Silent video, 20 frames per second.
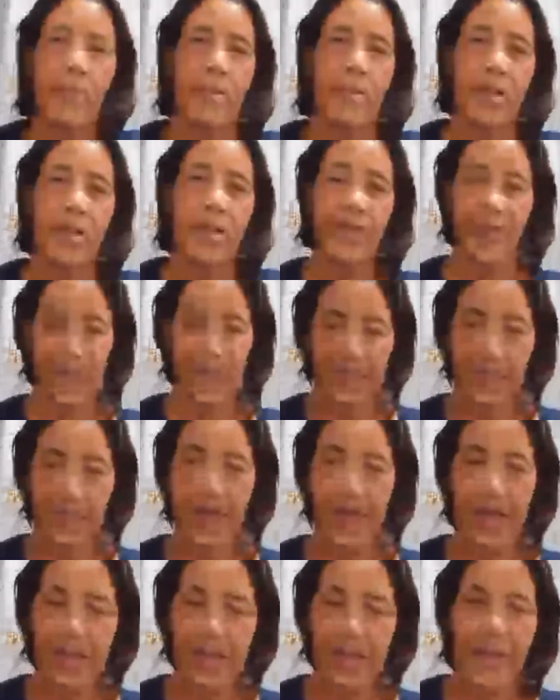the
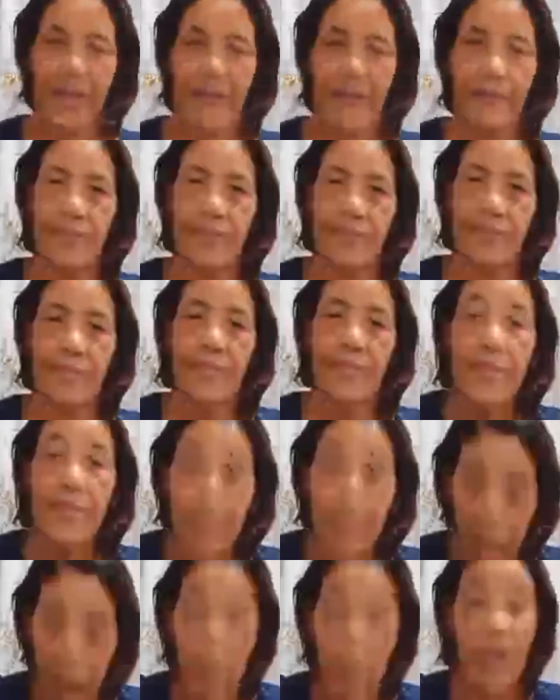investigator,
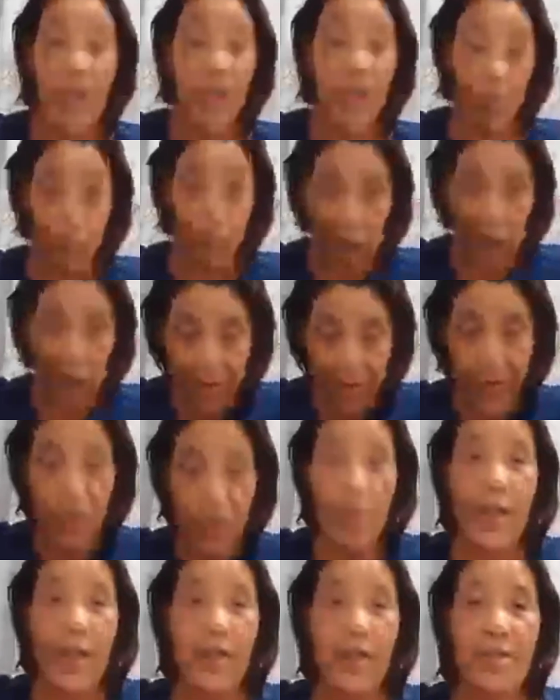and when she went
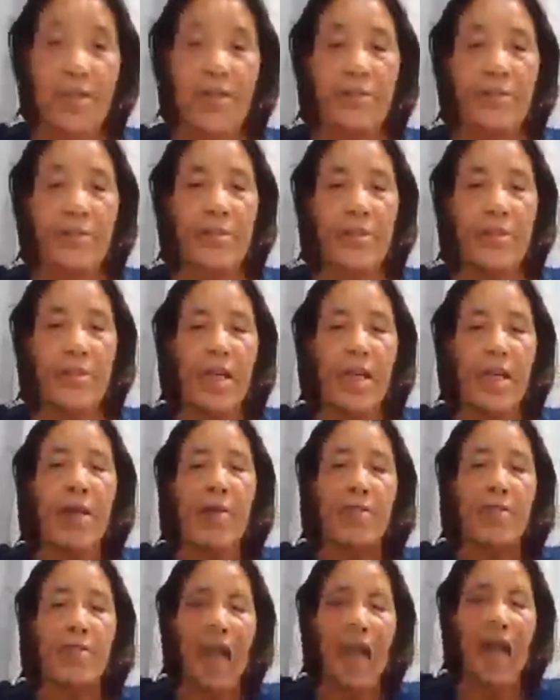through it,
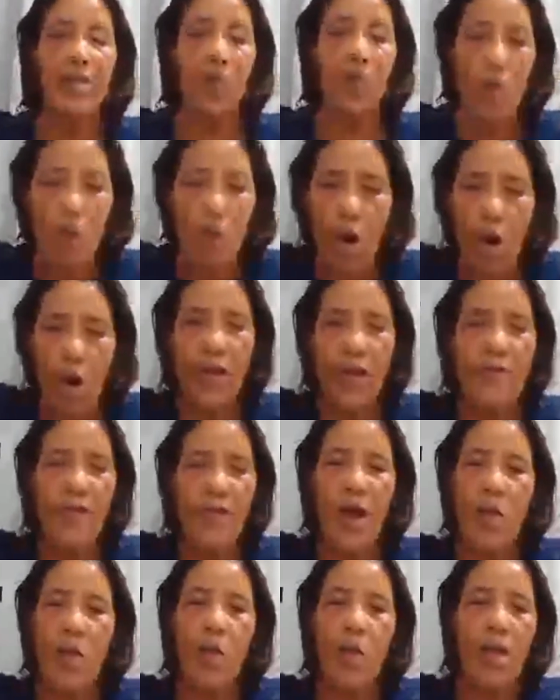not only
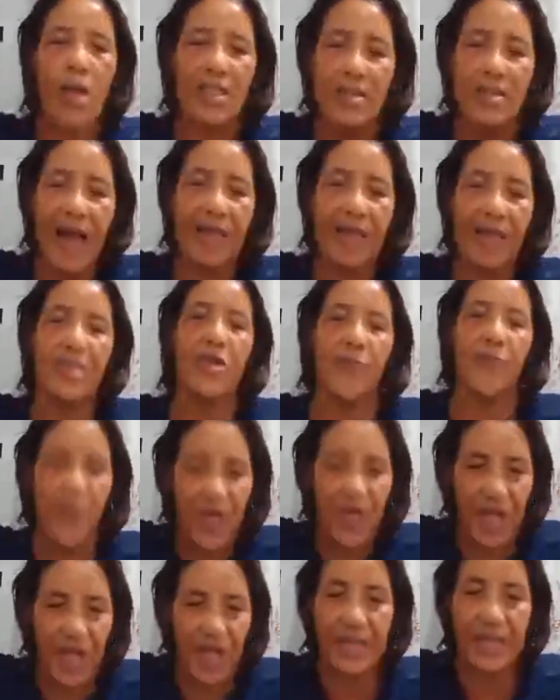there was not
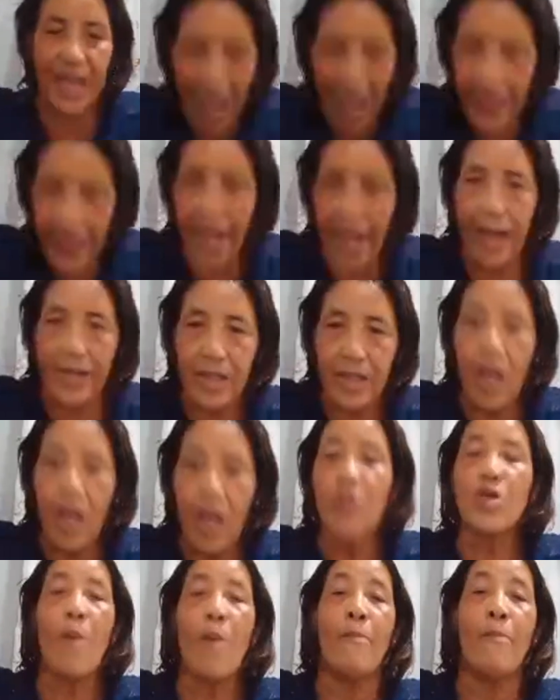sufficient evidence
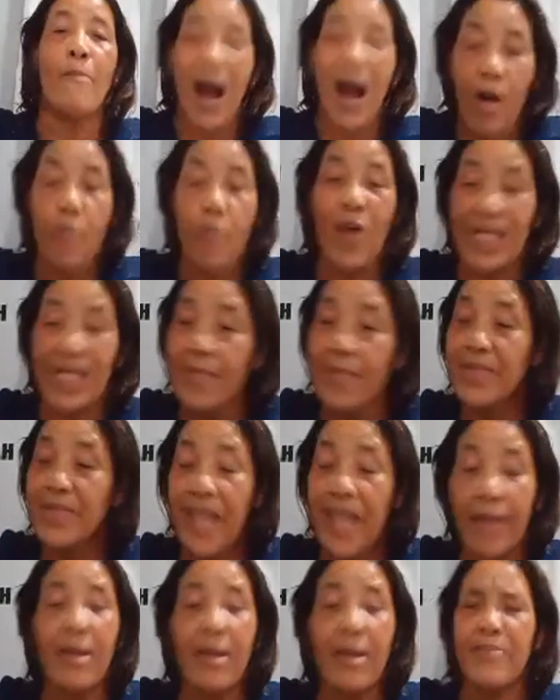to back up what he's
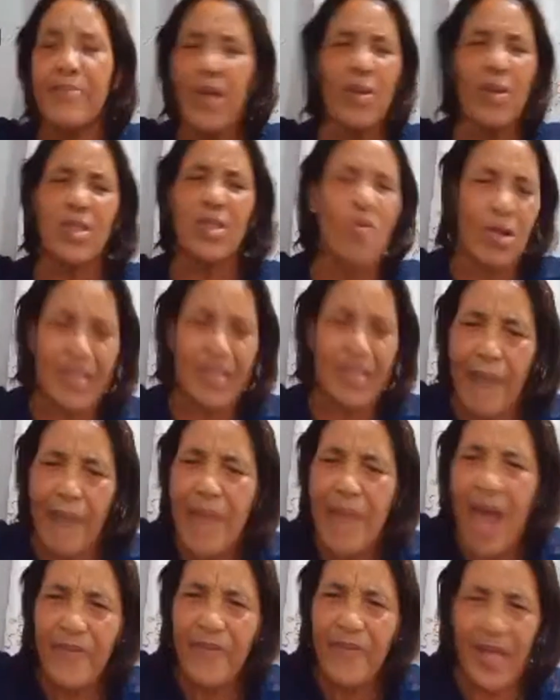saying, there was no damn
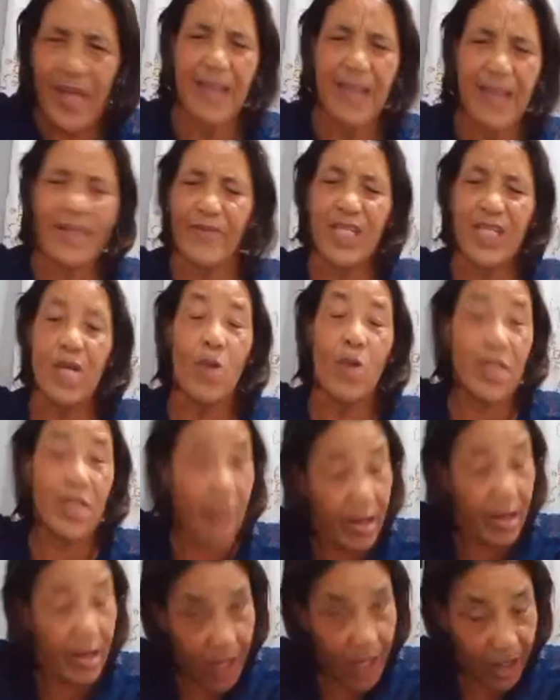evidence, everything was
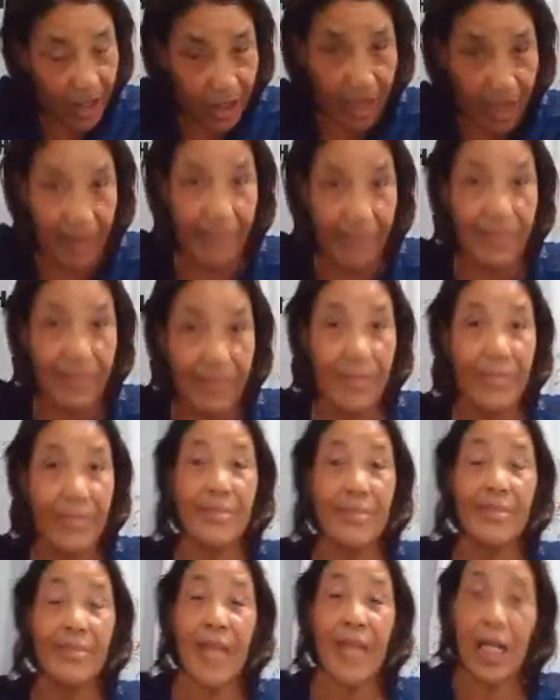conjecture
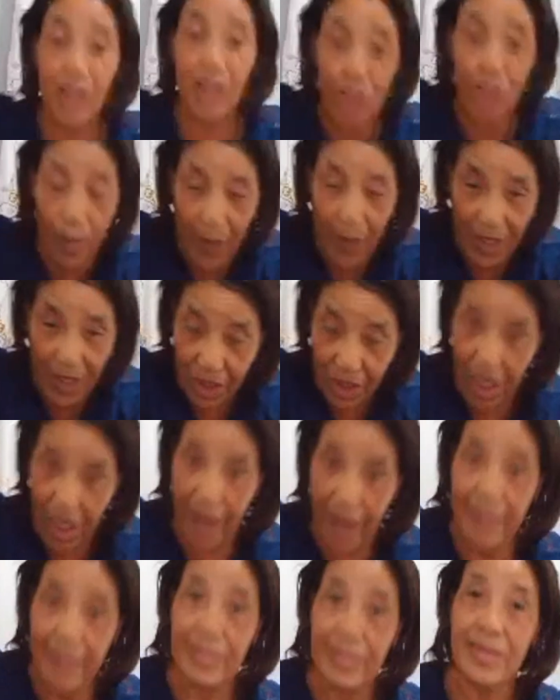and suppositions.